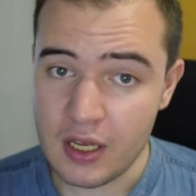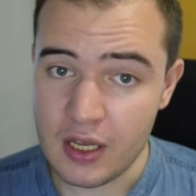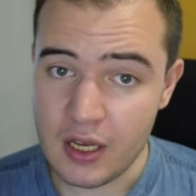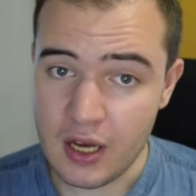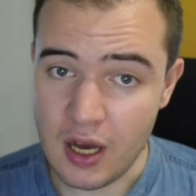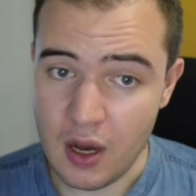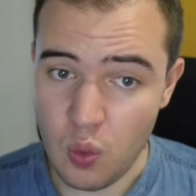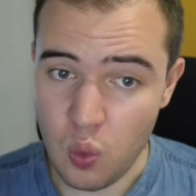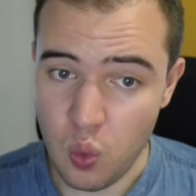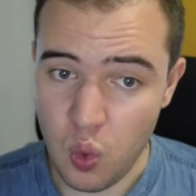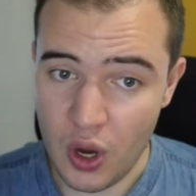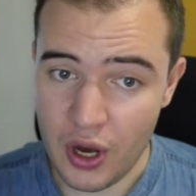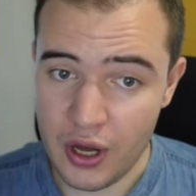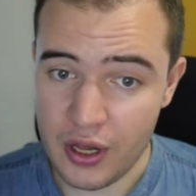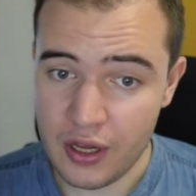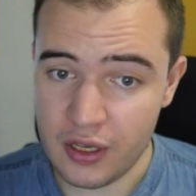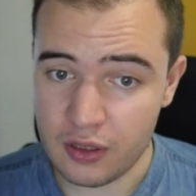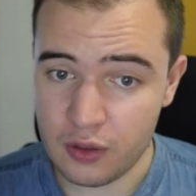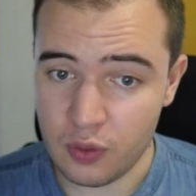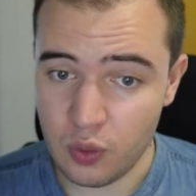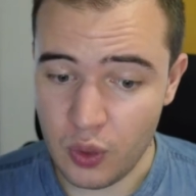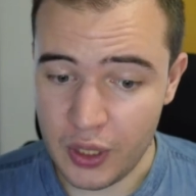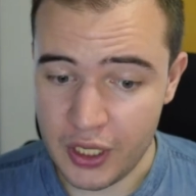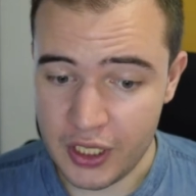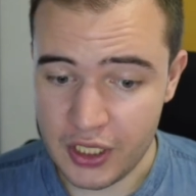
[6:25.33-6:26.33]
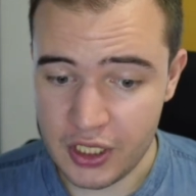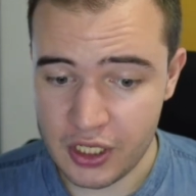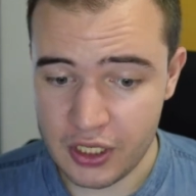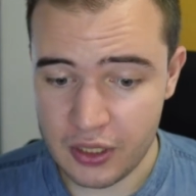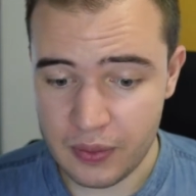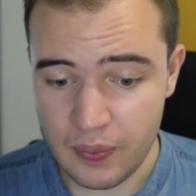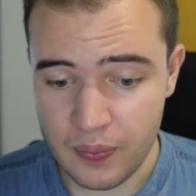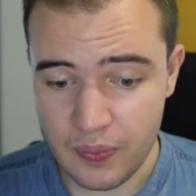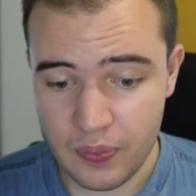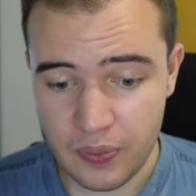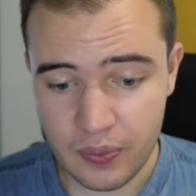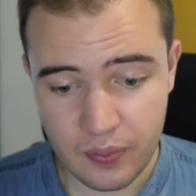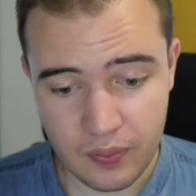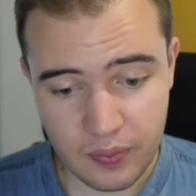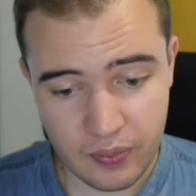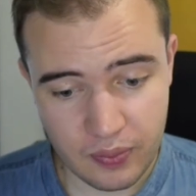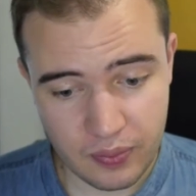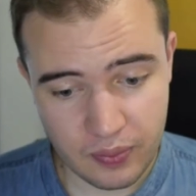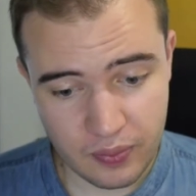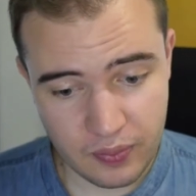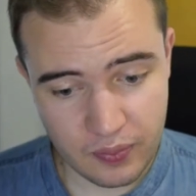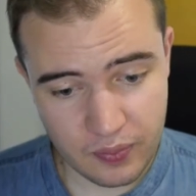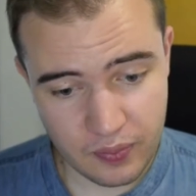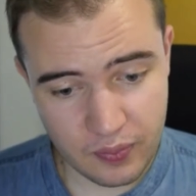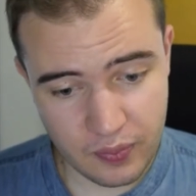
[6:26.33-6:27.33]
a world which
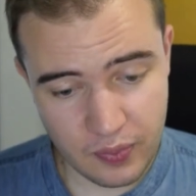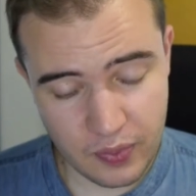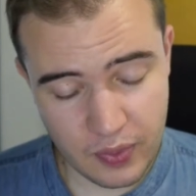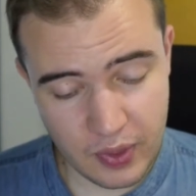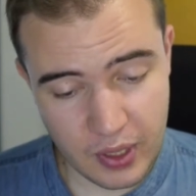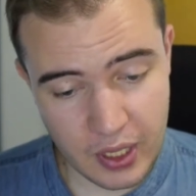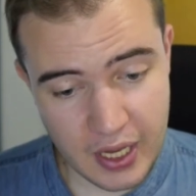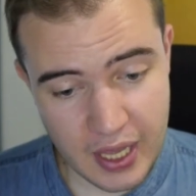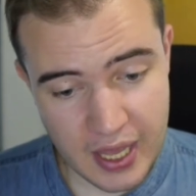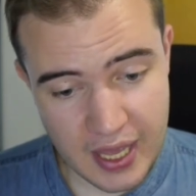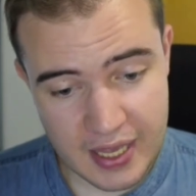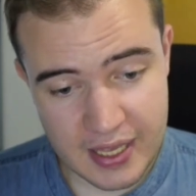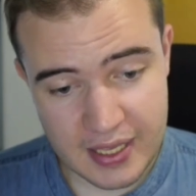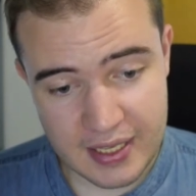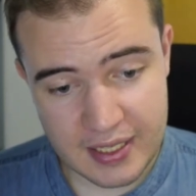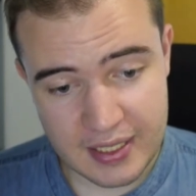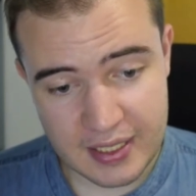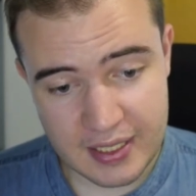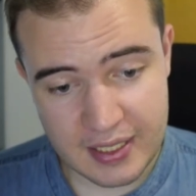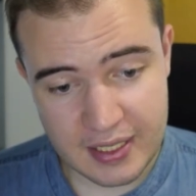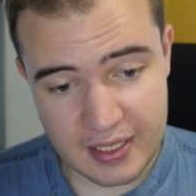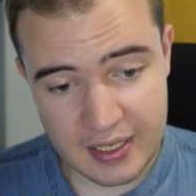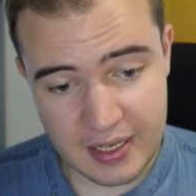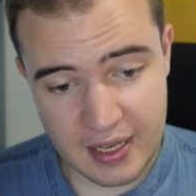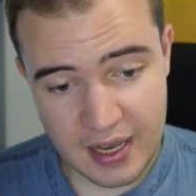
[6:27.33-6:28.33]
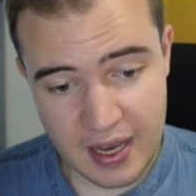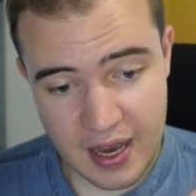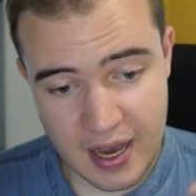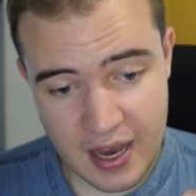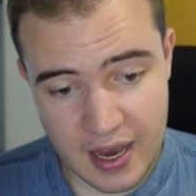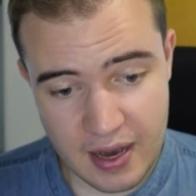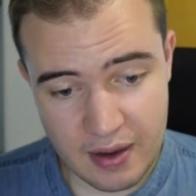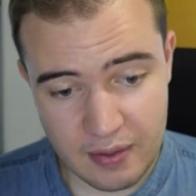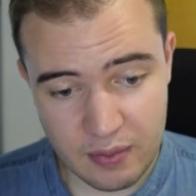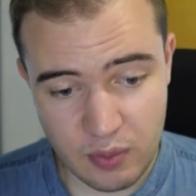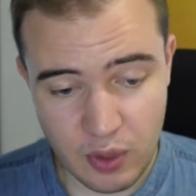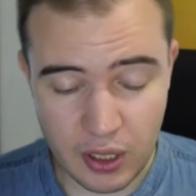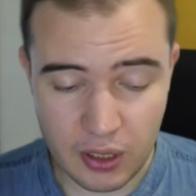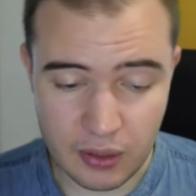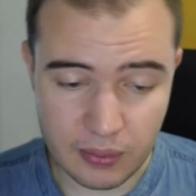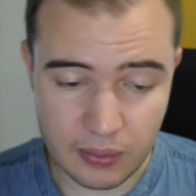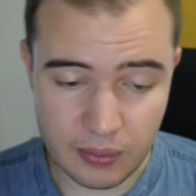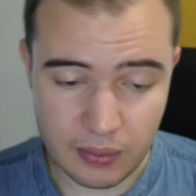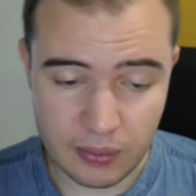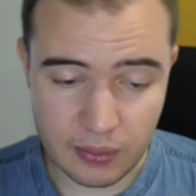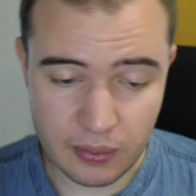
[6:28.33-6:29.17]
is, well,